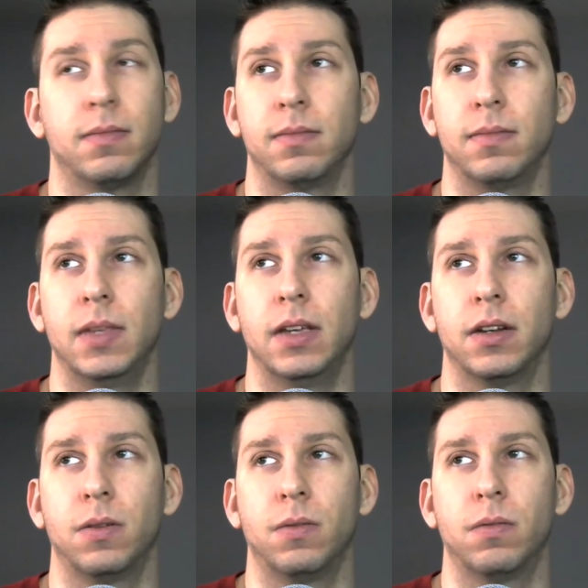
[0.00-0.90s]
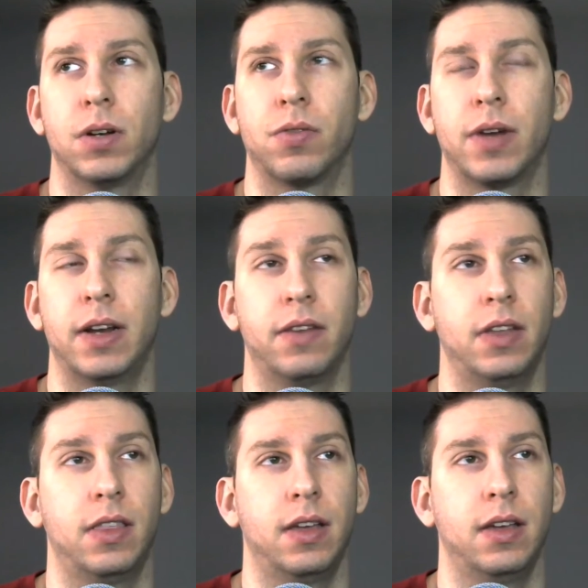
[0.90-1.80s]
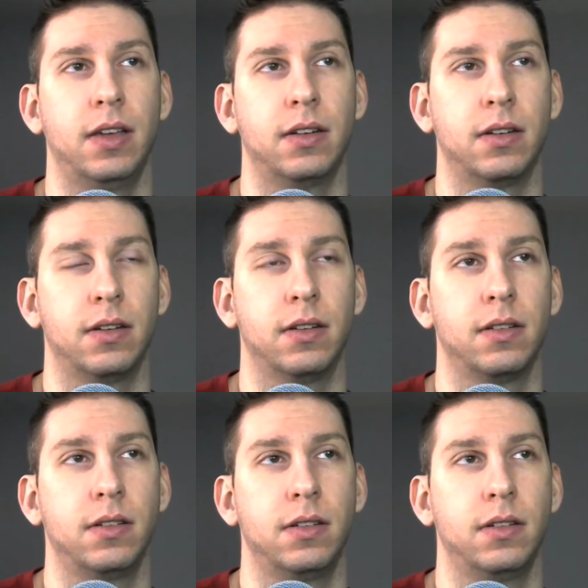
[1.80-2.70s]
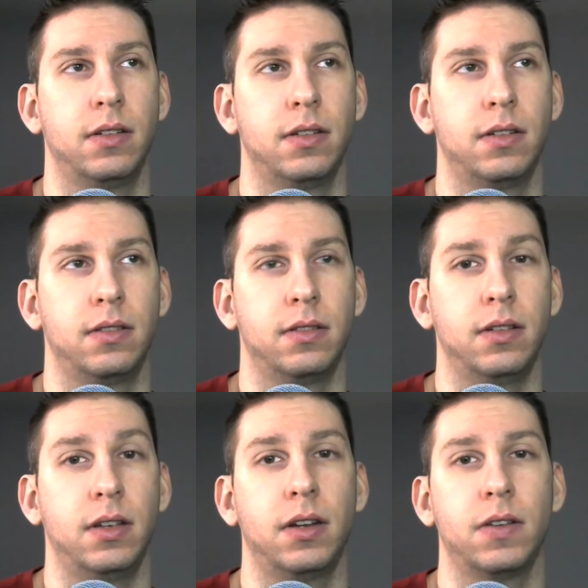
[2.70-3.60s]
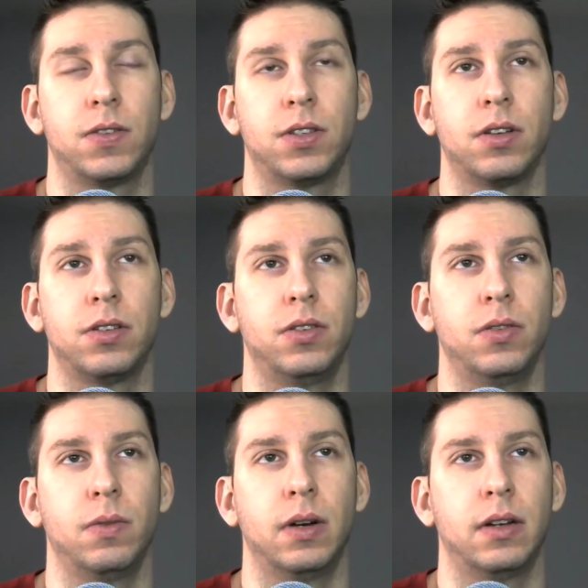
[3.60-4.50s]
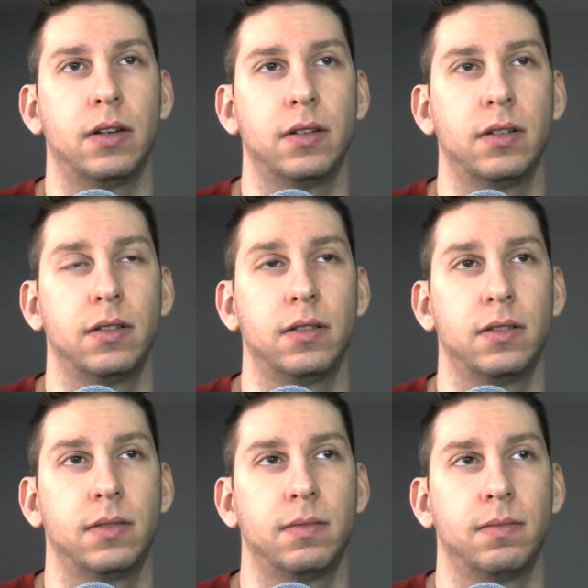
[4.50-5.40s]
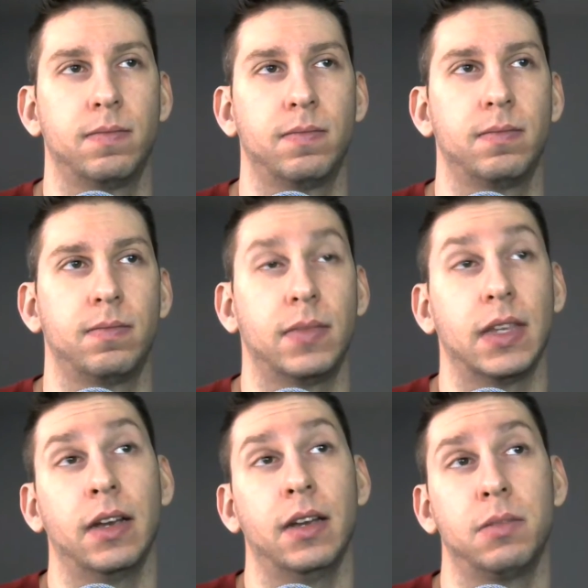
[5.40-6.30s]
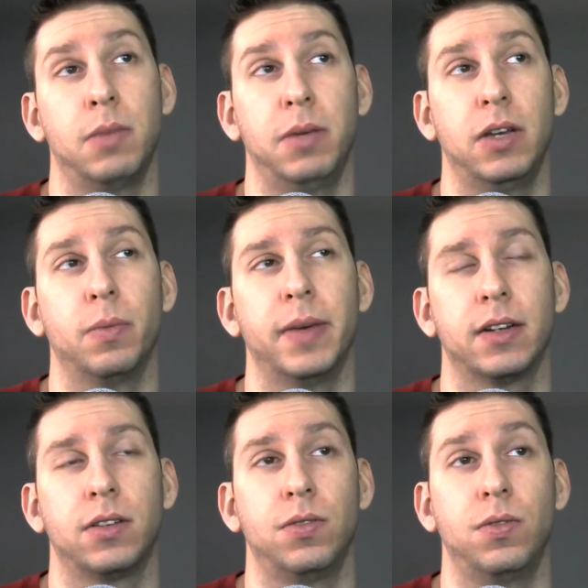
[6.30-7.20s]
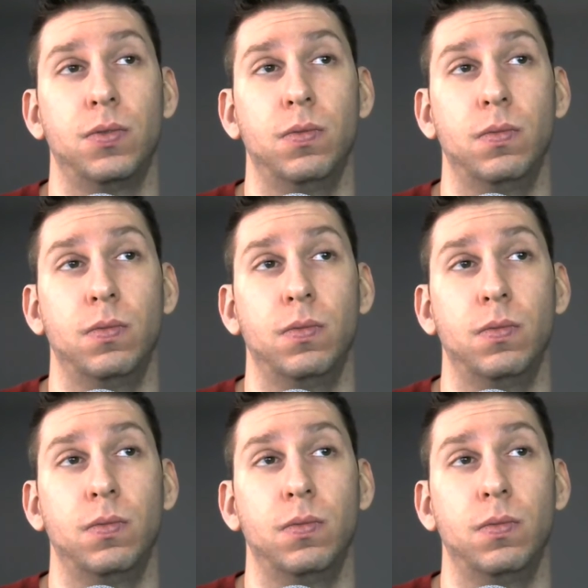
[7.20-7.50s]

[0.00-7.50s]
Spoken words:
you know, regret everything and, you know, start to, I guess maybe go back to